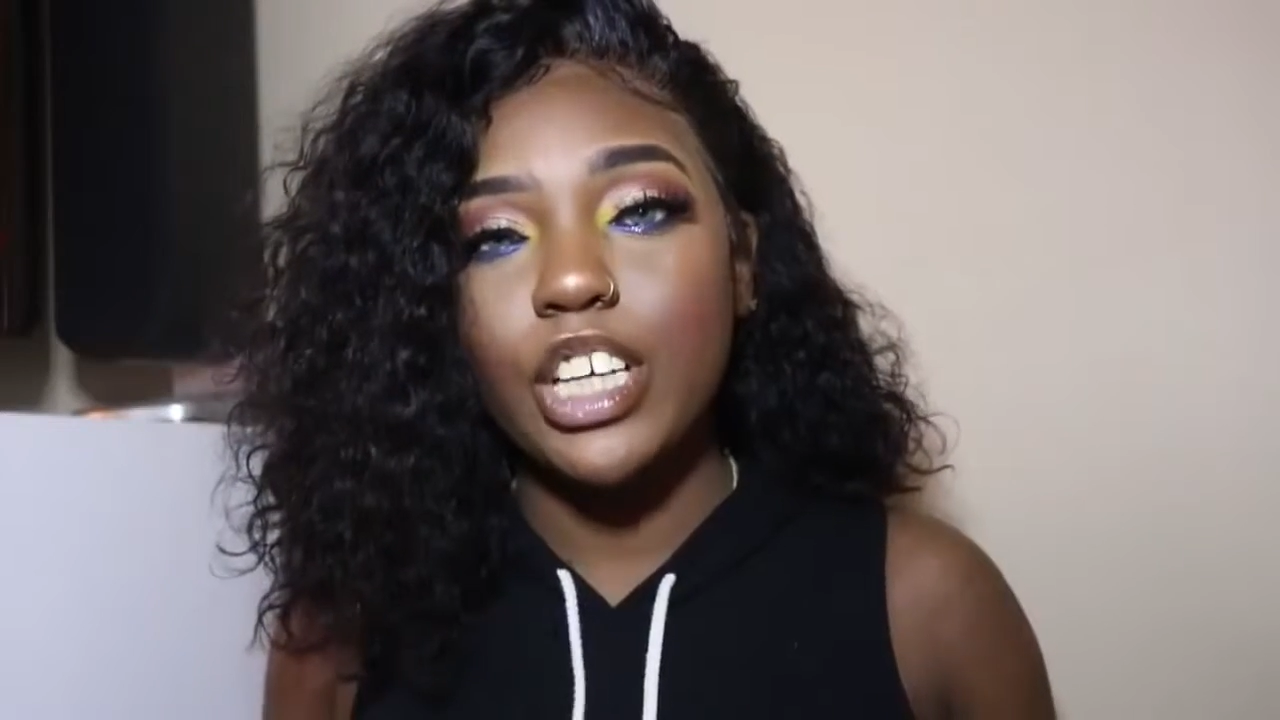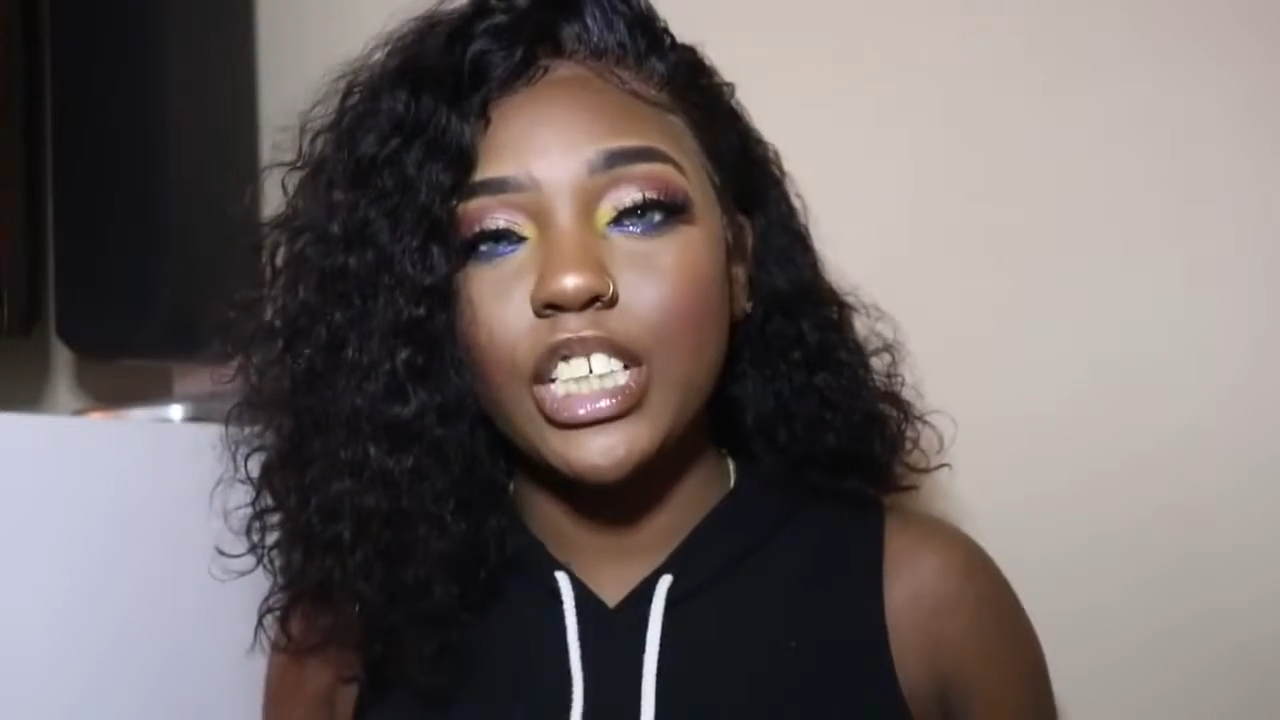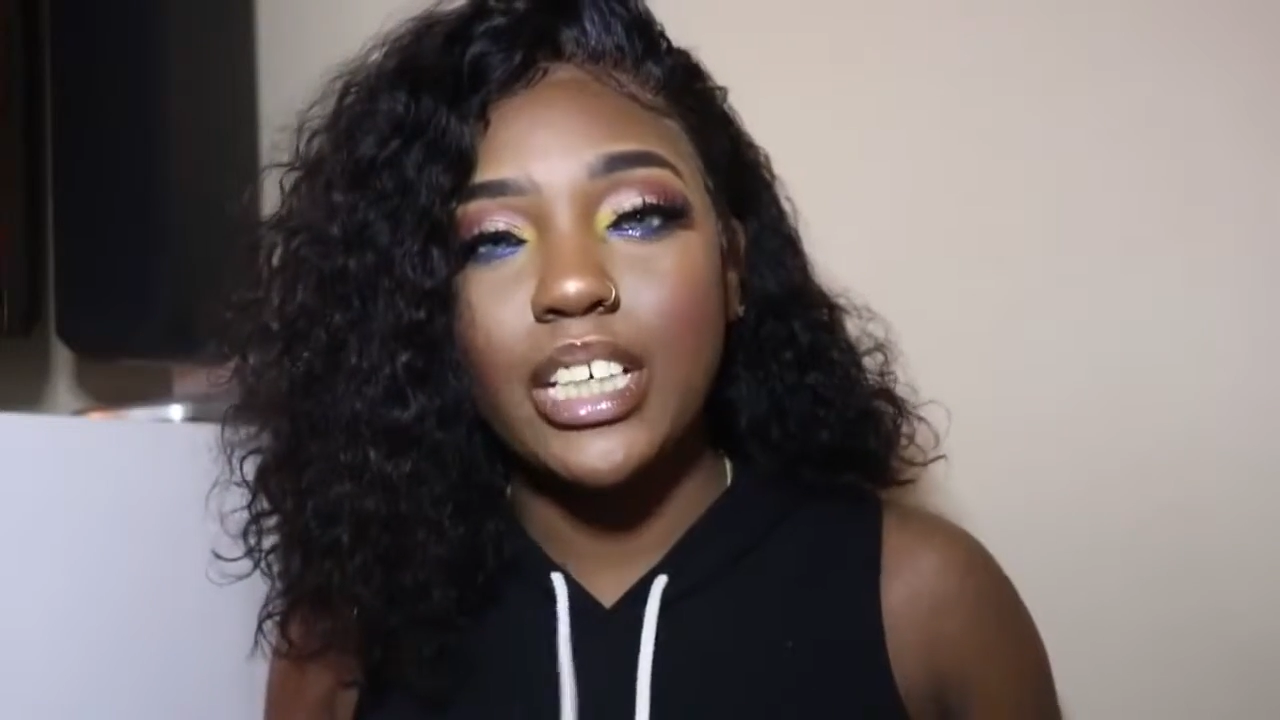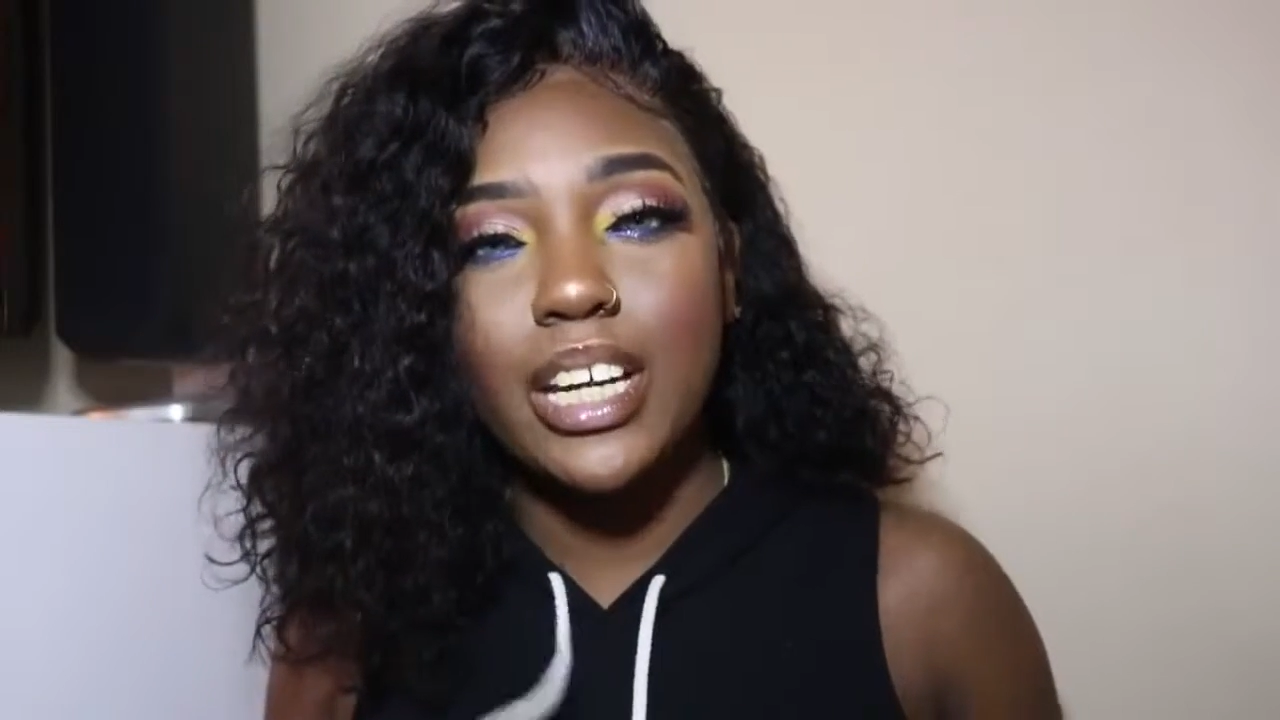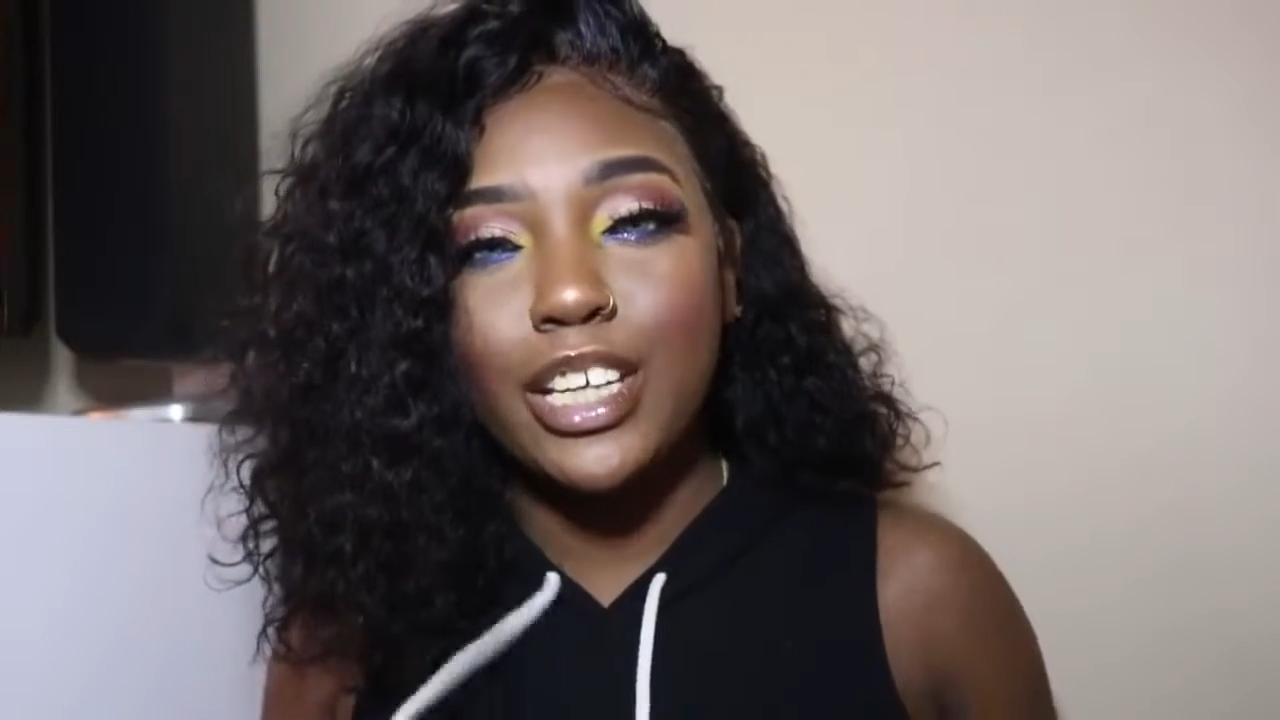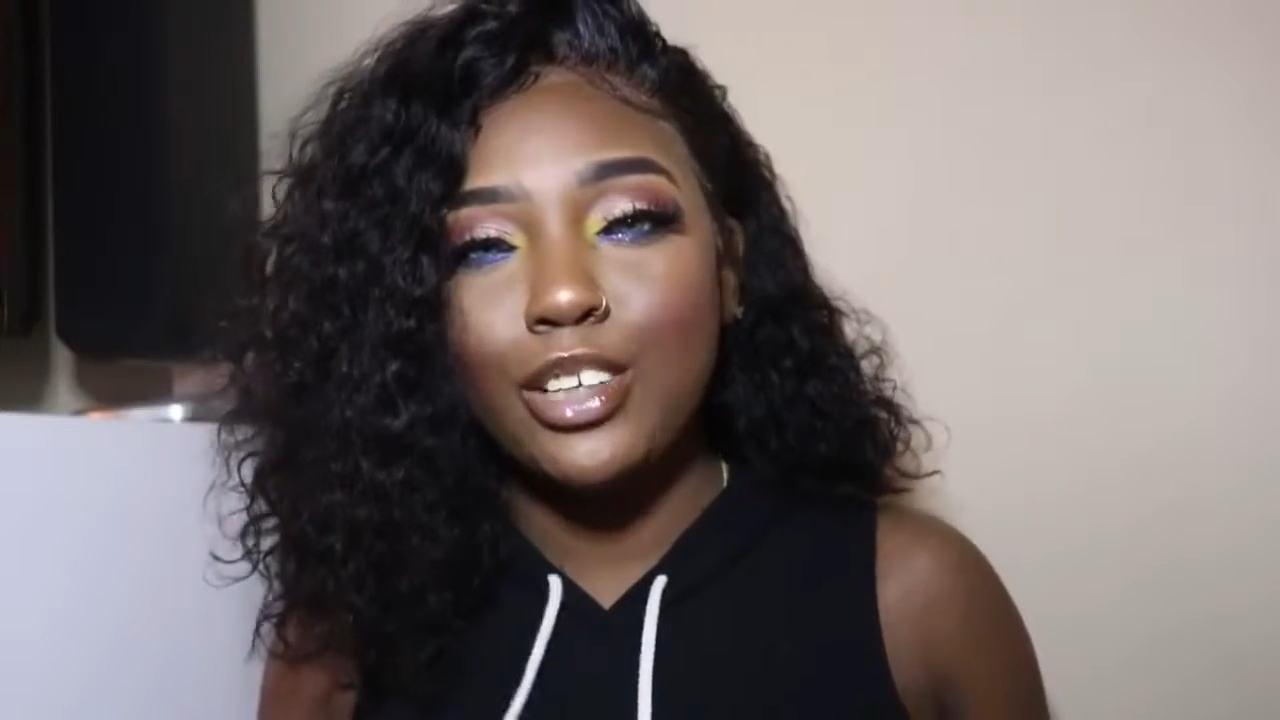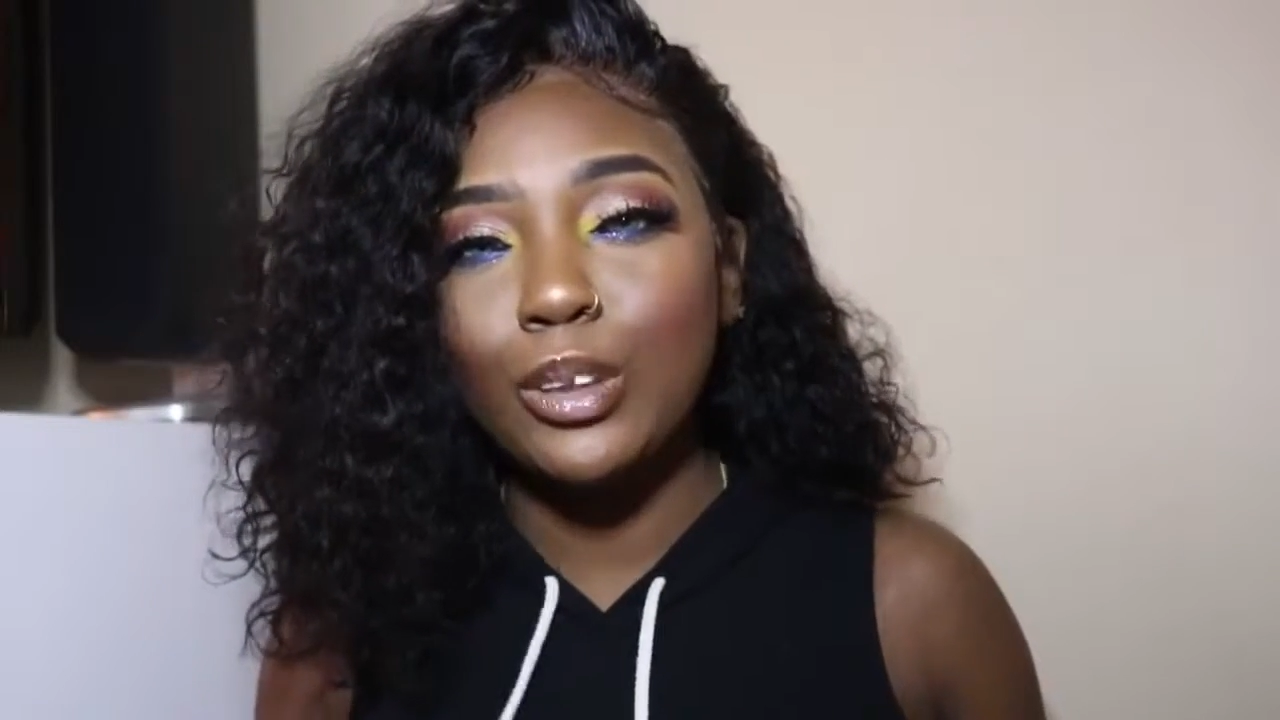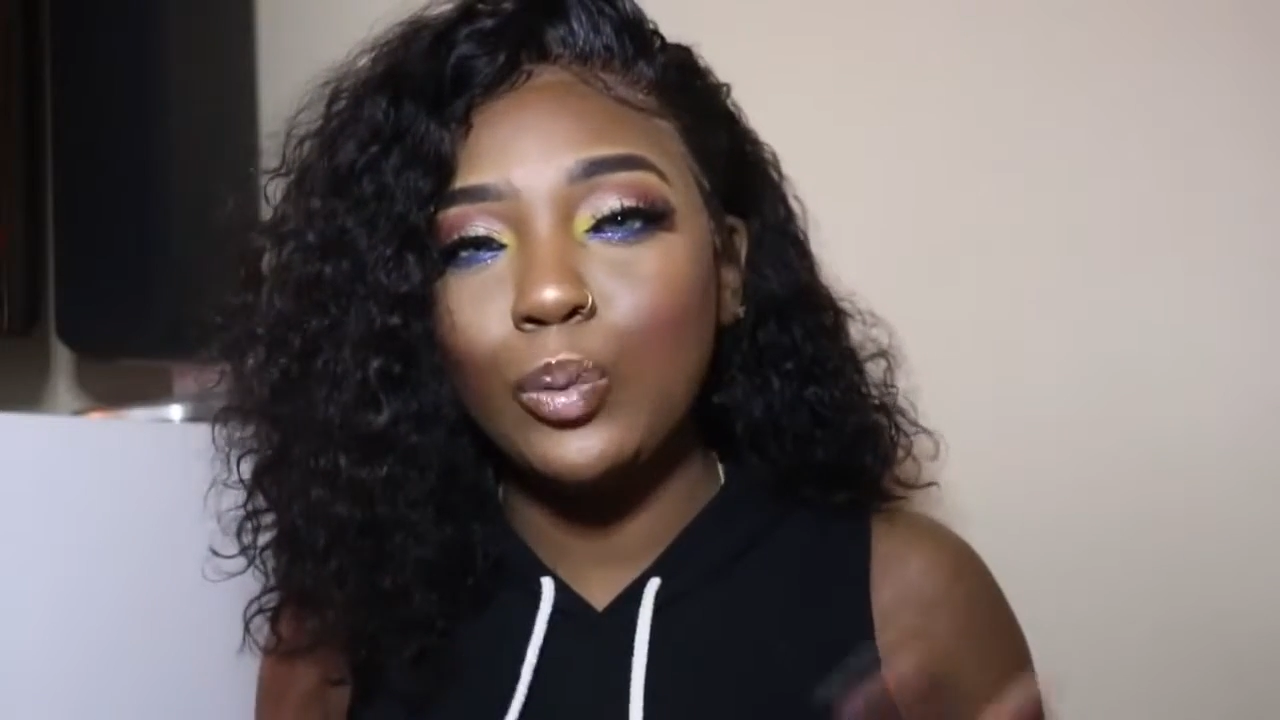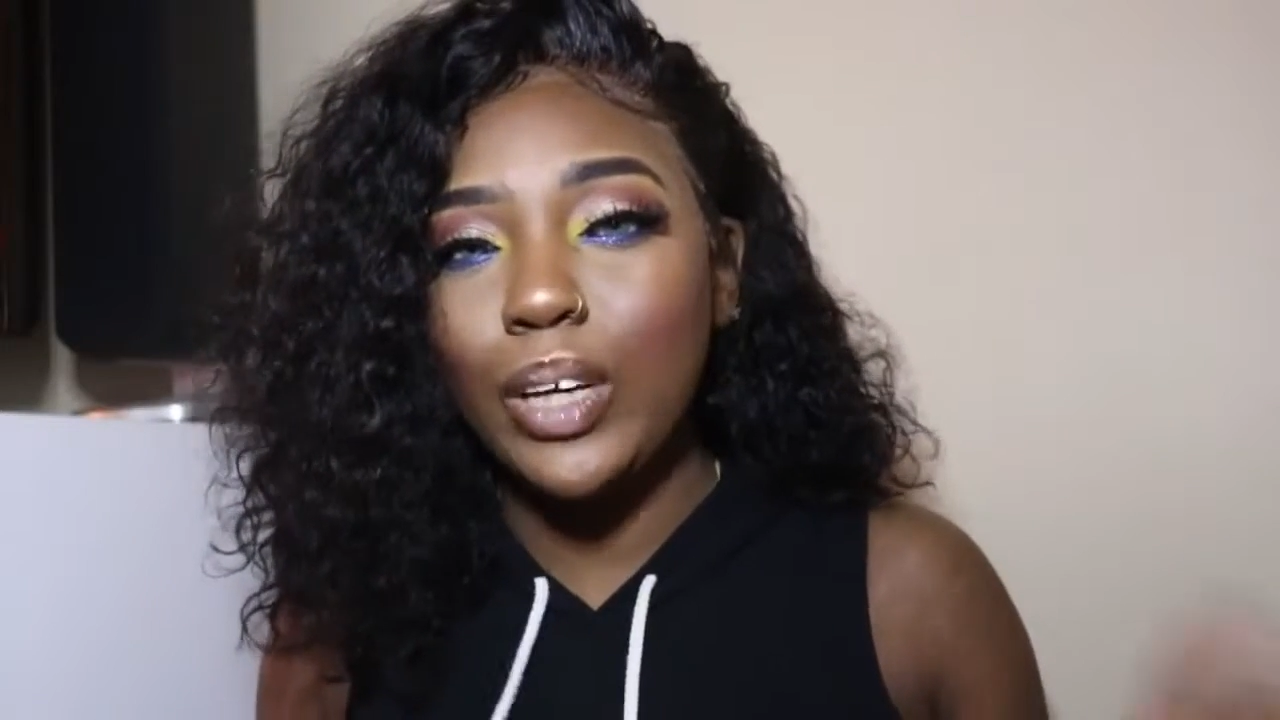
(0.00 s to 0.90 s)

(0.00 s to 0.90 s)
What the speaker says: and she didn't use